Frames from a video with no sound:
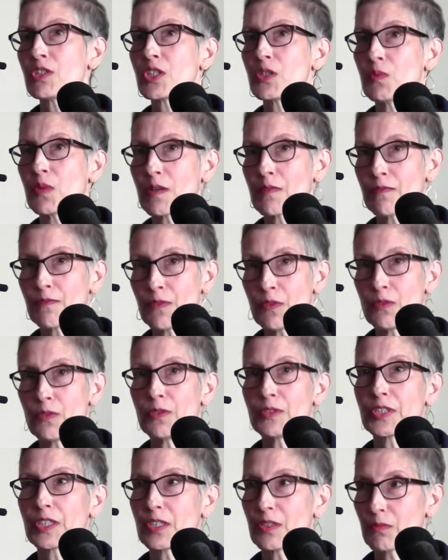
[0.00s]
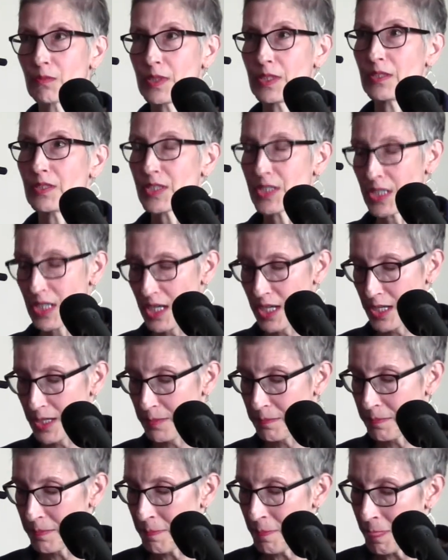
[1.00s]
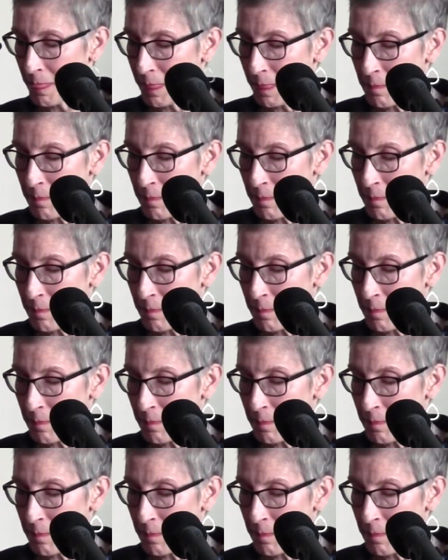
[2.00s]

to unfold in real time.